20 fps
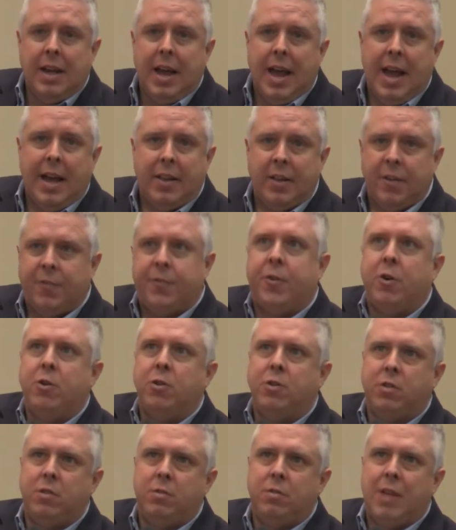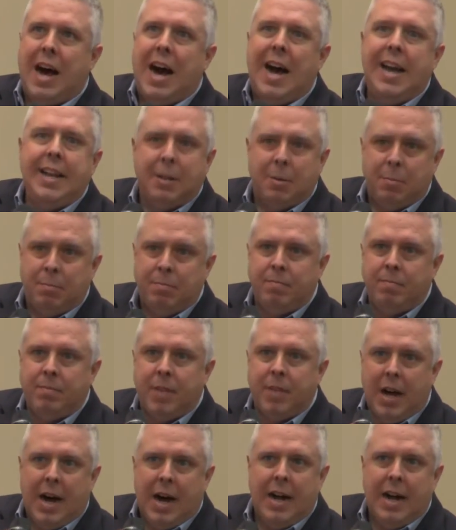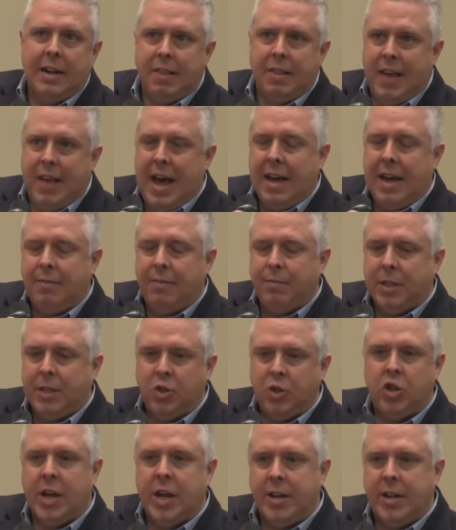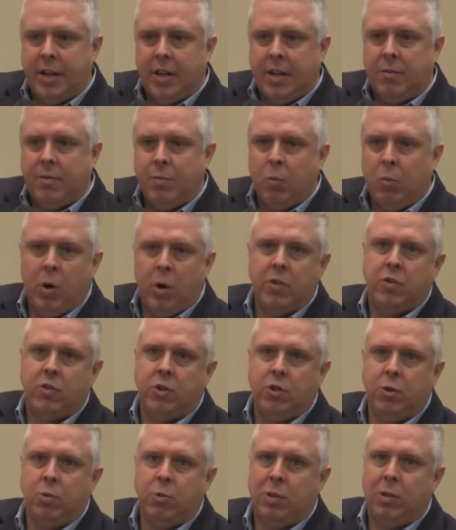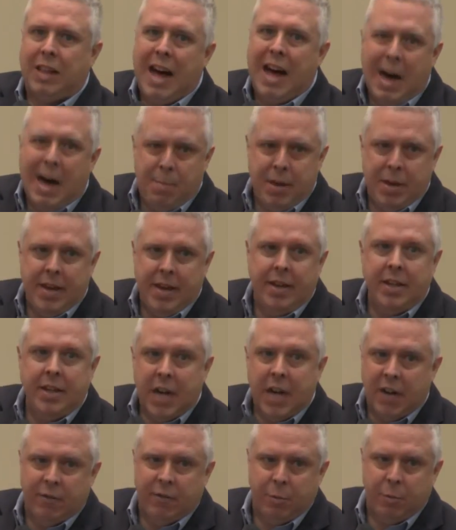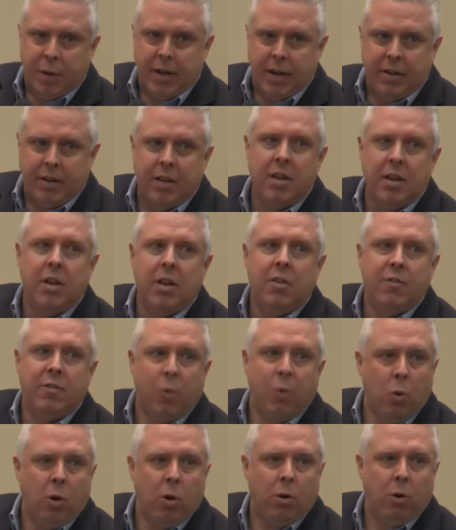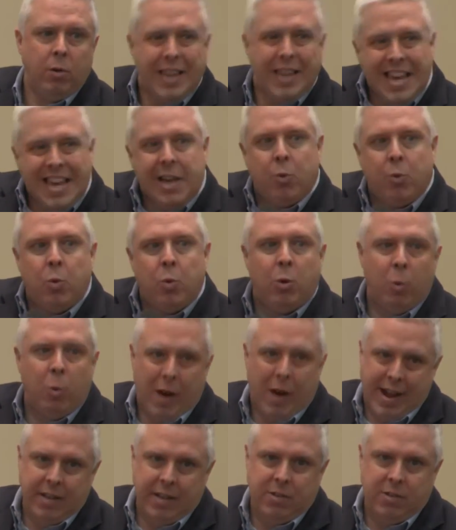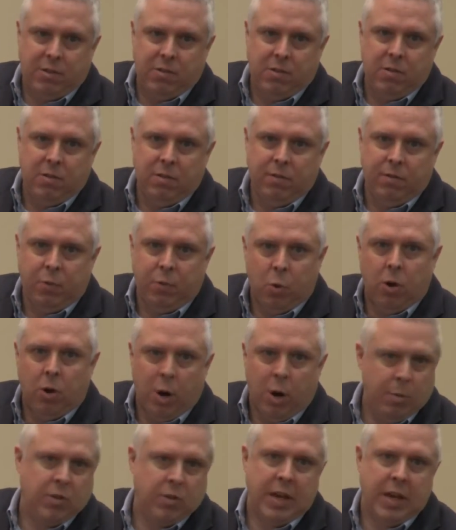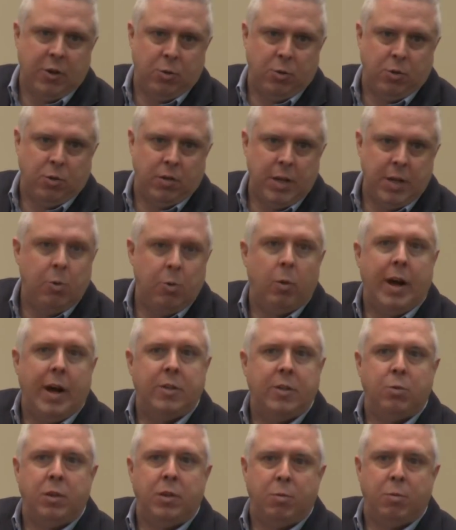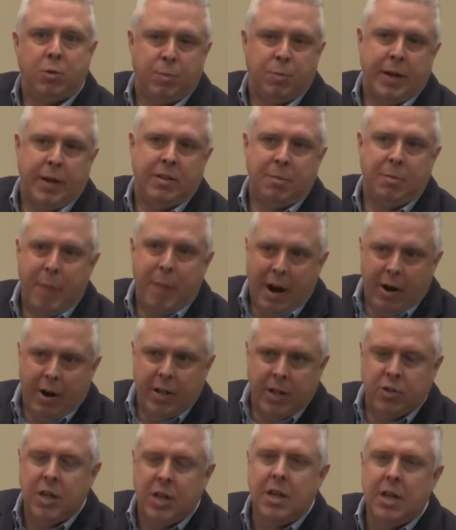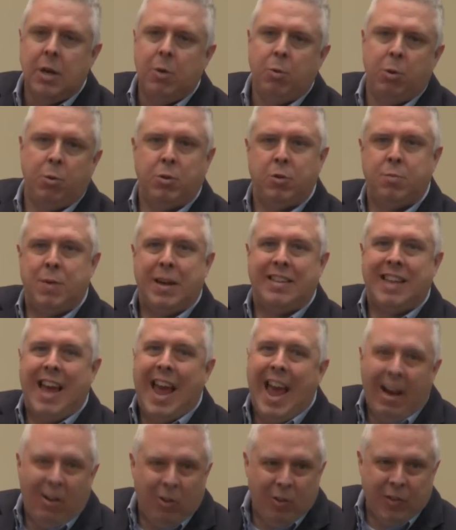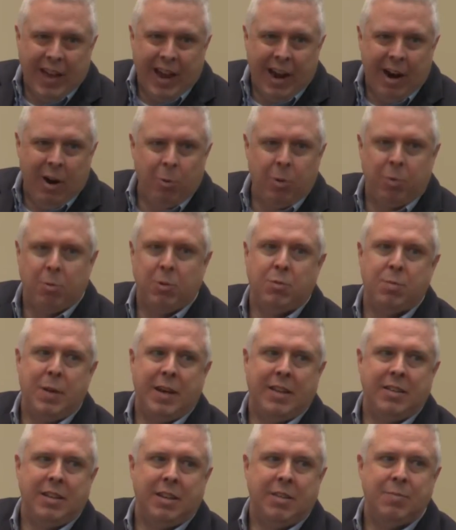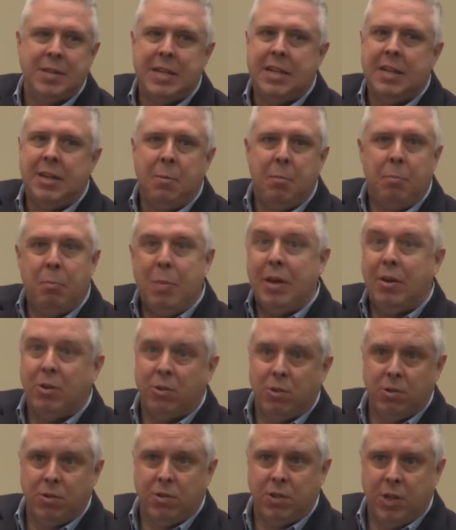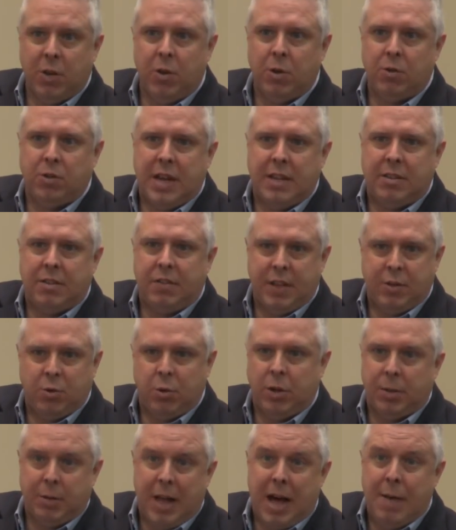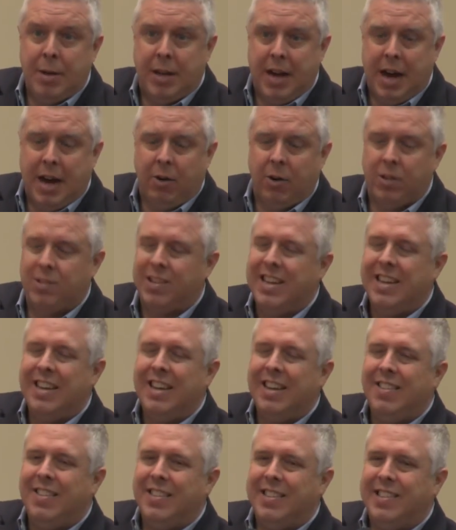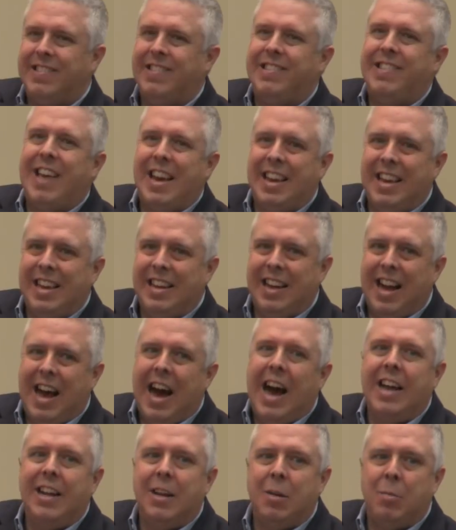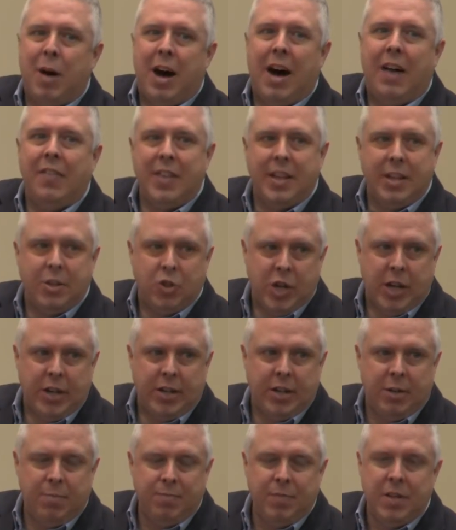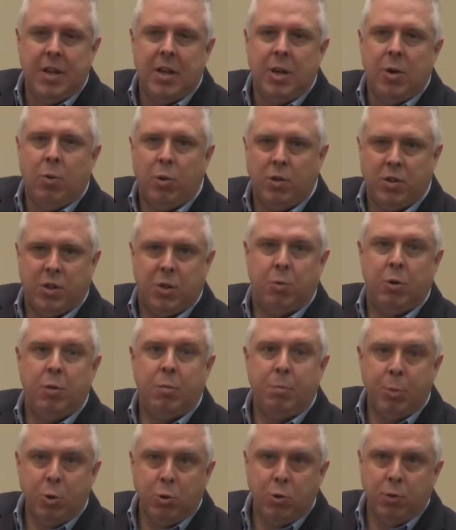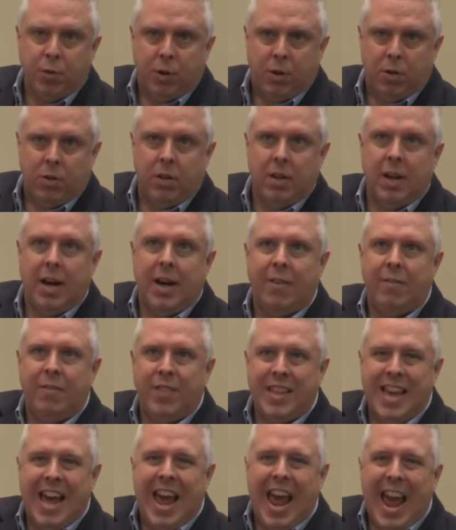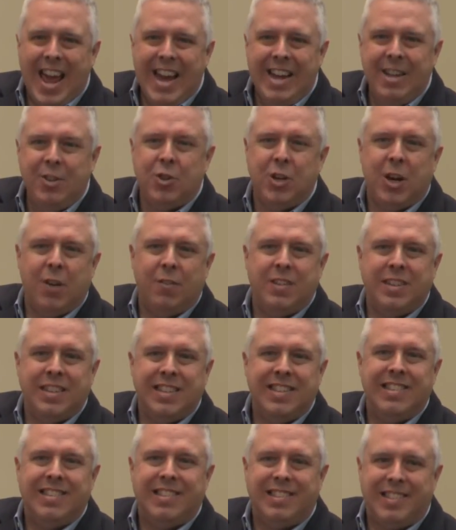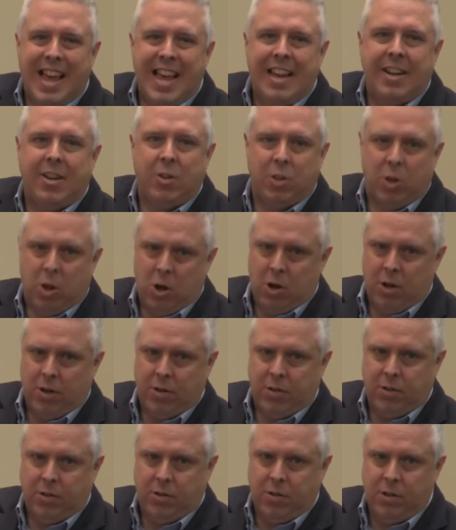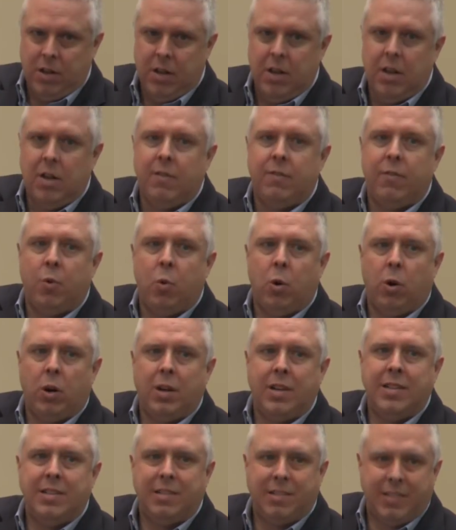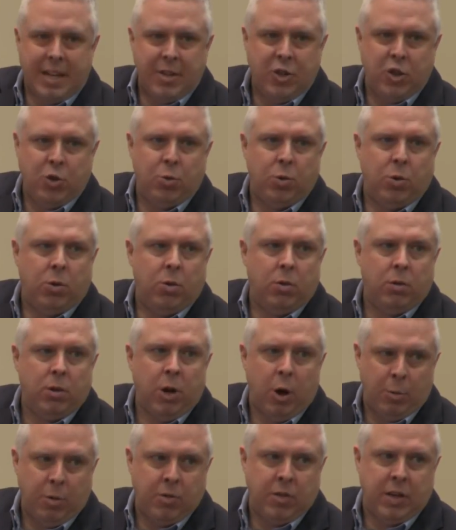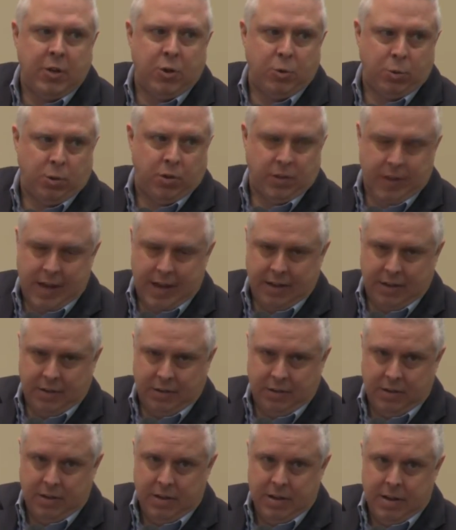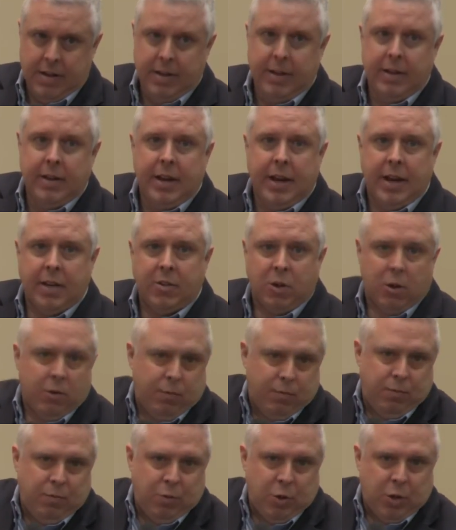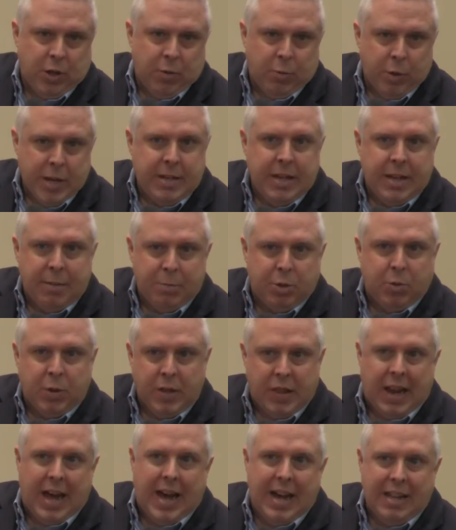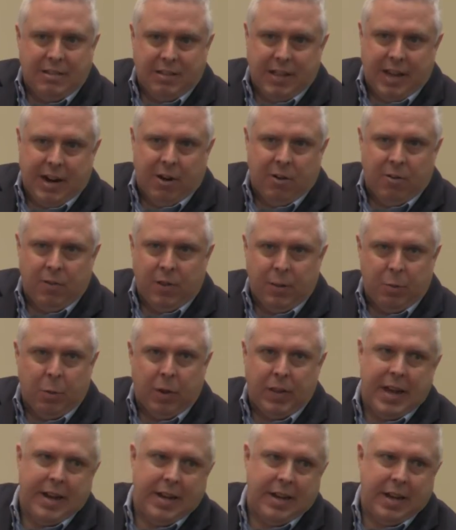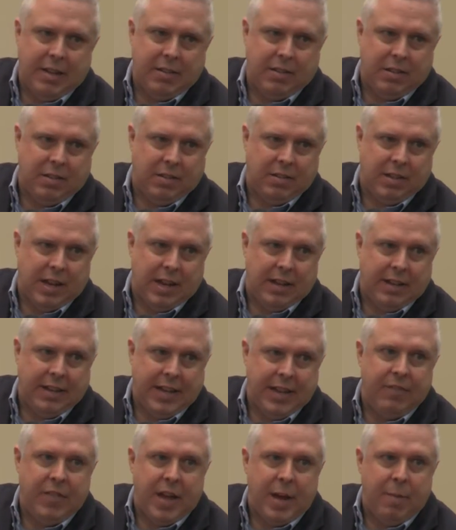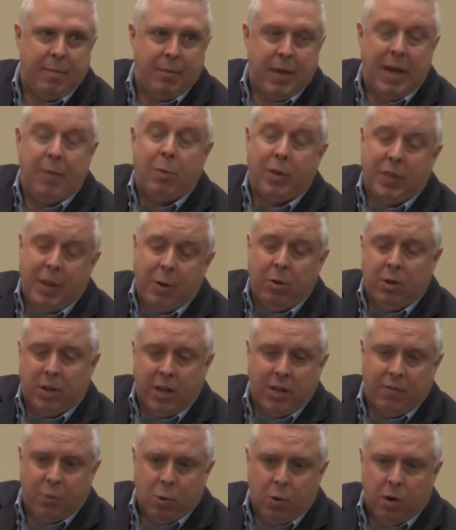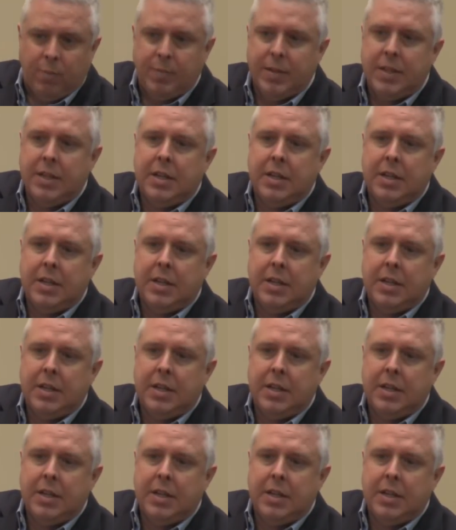And the first item on that agenda was to lobby government for equal rights for homosexuals, equal rights with respect to marriage, with respect to health care, with respect to bills, you know, those kinds of things. We're going to lobby Congress. The second item on the agenda was the removal of the age of consent laws for consensual homosexual sex. And so you can read in between the lines there that what that does is uh, give them, and what they're looking for